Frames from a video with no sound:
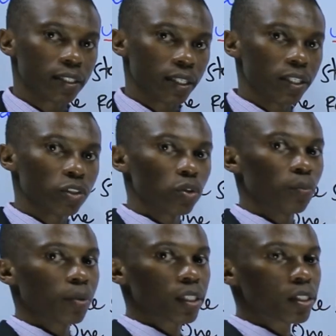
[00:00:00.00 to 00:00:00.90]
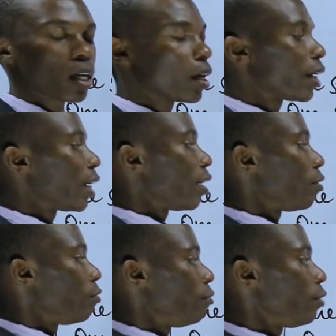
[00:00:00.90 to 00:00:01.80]
is the initial pressure,
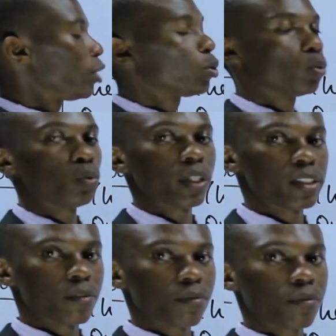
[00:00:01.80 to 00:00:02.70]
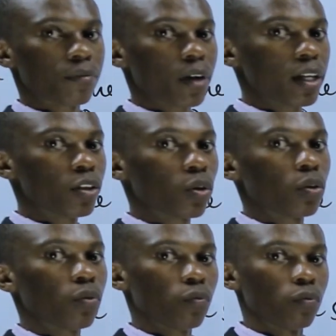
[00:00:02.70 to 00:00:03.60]
V2 is the
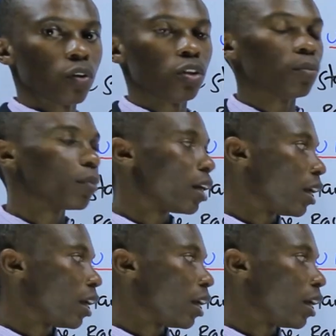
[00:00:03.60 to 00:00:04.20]
final volume,